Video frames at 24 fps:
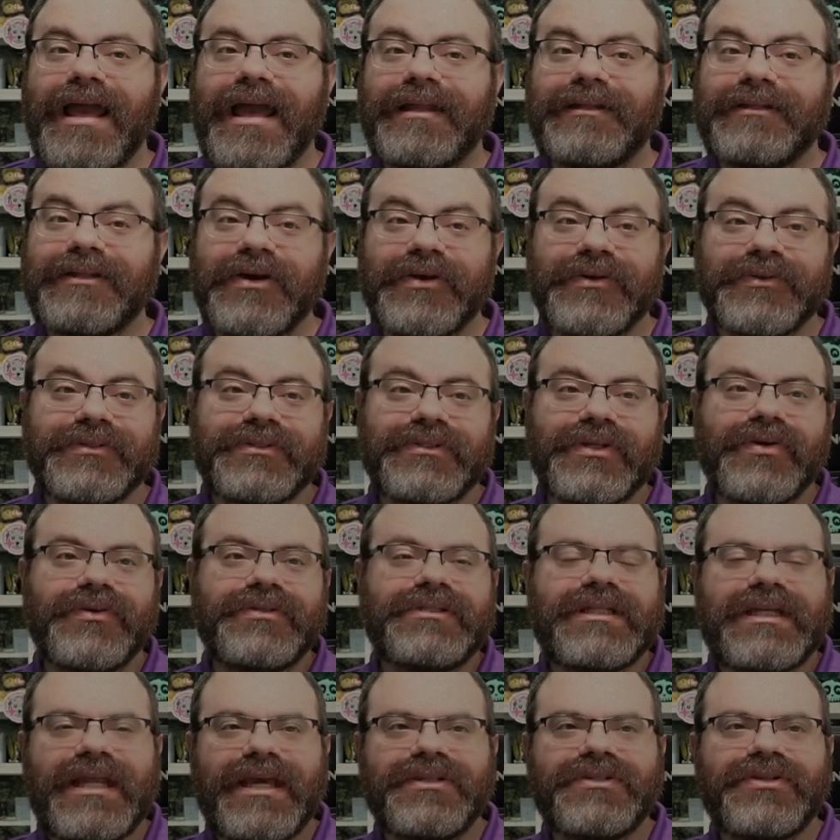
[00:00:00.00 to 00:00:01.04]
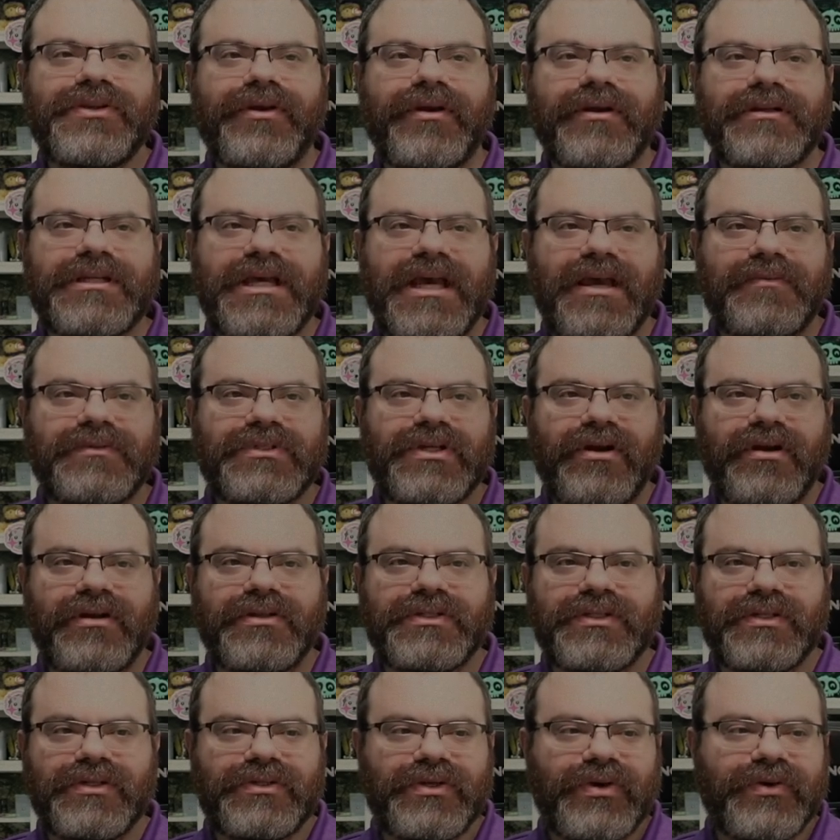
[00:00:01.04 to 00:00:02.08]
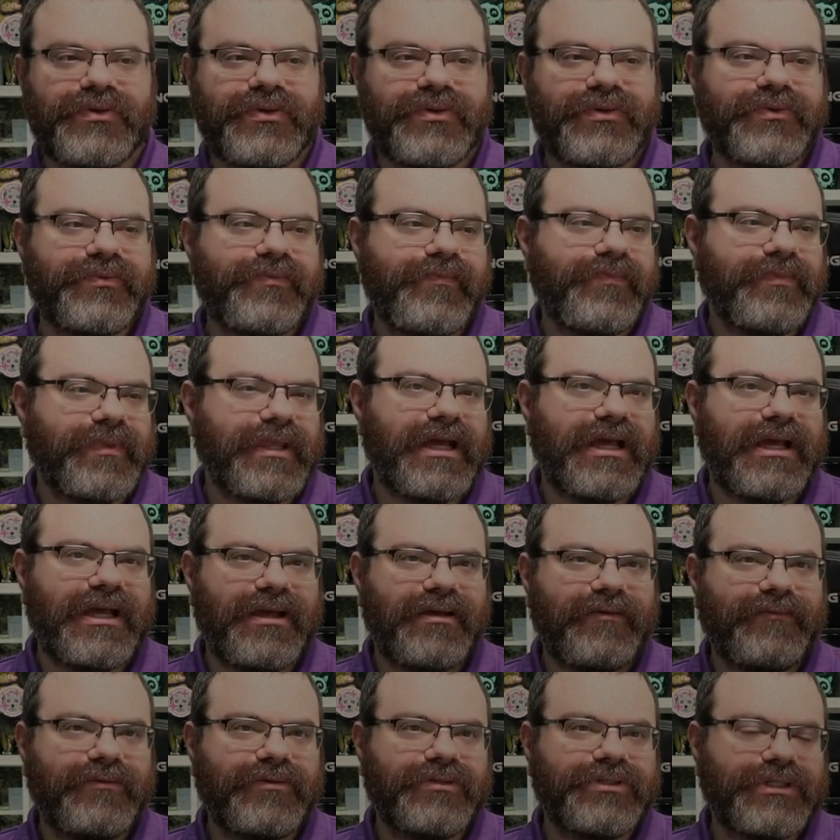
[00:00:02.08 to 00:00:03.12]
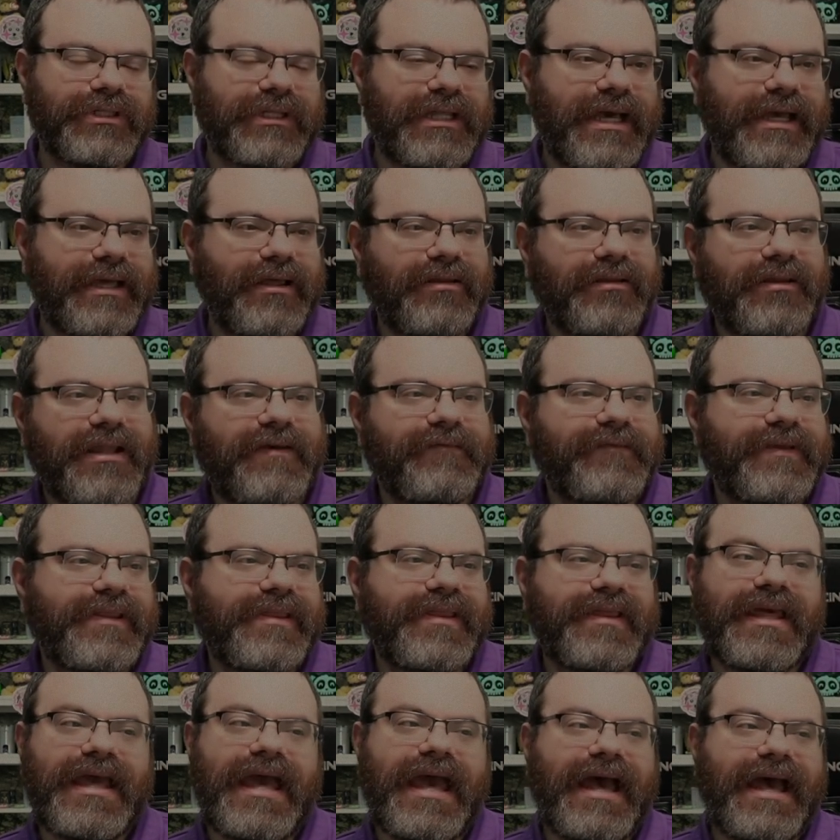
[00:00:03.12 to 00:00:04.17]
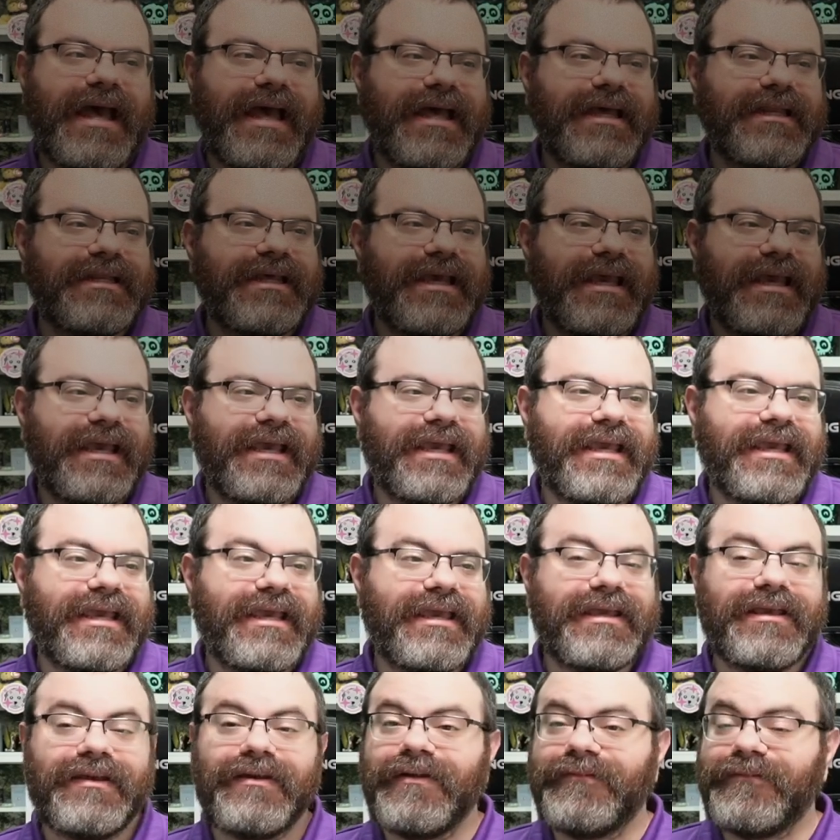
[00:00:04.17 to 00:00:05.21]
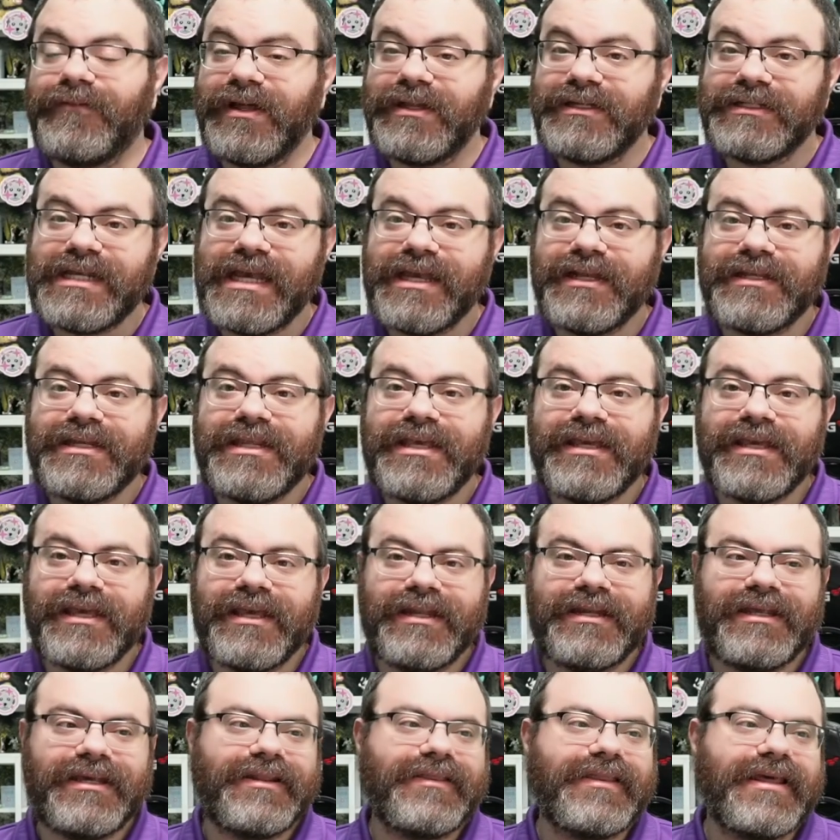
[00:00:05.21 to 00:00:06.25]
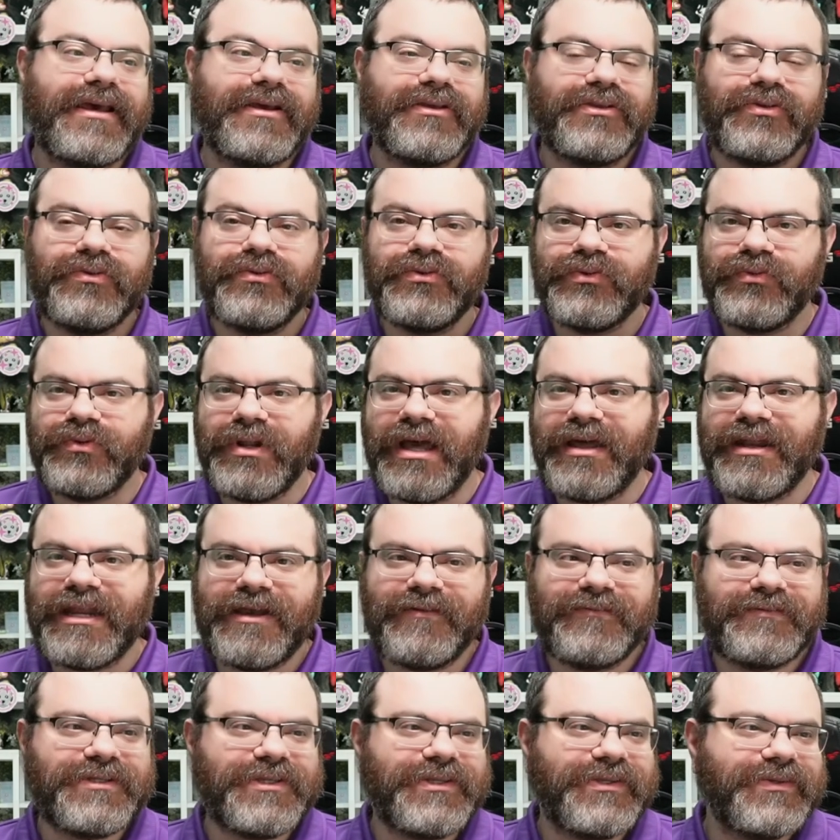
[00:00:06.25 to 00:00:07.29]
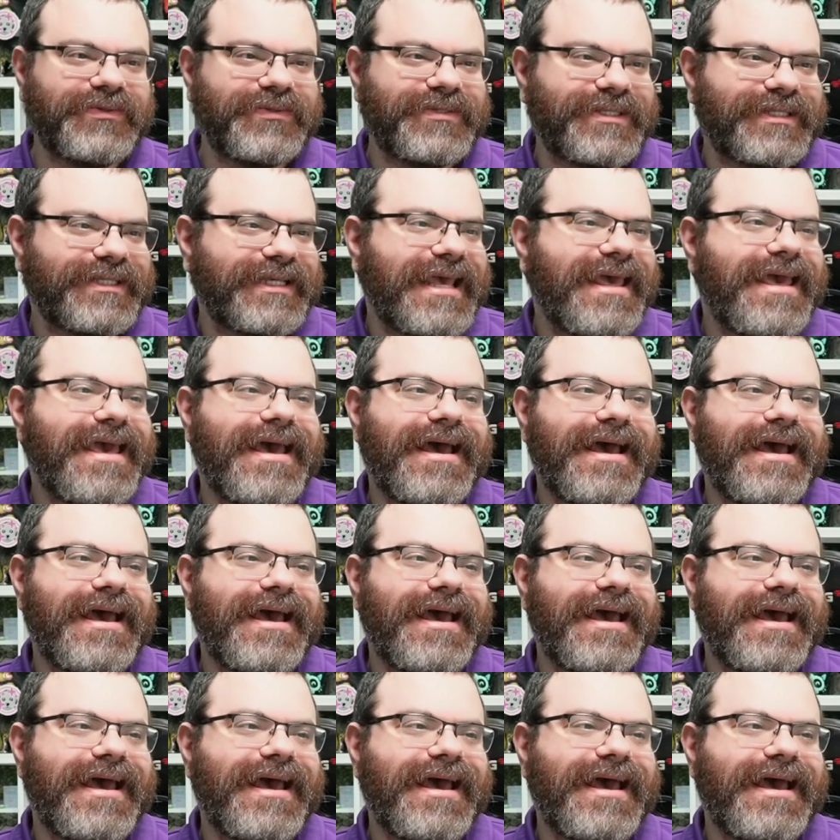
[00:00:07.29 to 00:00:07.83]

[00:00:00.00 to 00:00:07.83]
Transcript: Hello, so today's New York Times Hard Sudoku uh, for July eleventh had a fun technique in it that you do not have to use.